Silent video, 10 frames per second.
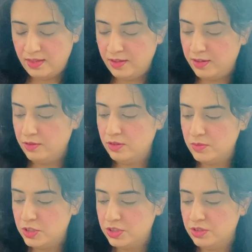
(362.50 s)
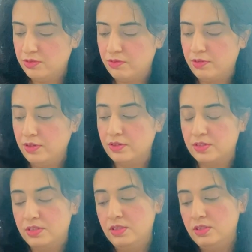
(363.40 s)
There you go, the magician
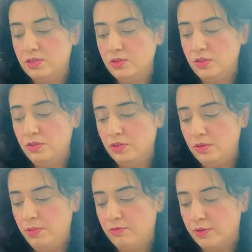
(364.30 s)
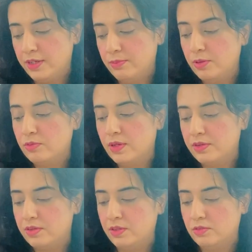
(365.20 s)
reversed. This is so you could be worried about
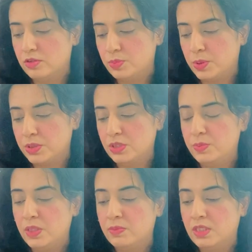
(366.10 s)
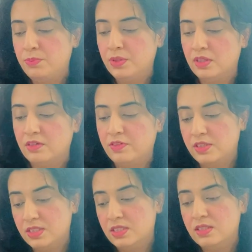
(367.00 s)
whether, you know, this person's being manipulative
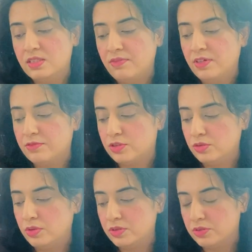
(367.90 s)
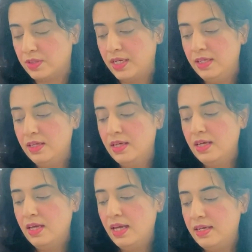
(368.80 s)
because it's the seven of swords, right?
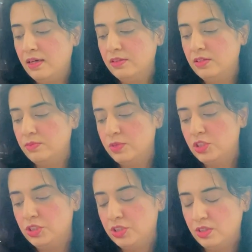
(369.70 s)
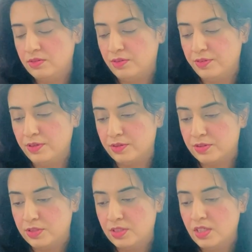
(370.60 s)
And now the magician in
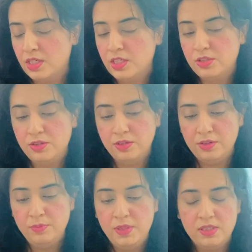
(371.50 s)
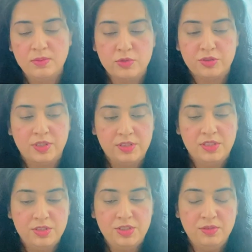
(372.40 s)
reverse. So there could be some trust
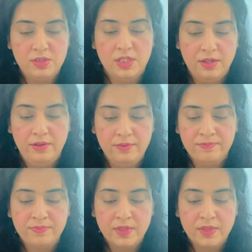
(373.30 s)
issues here.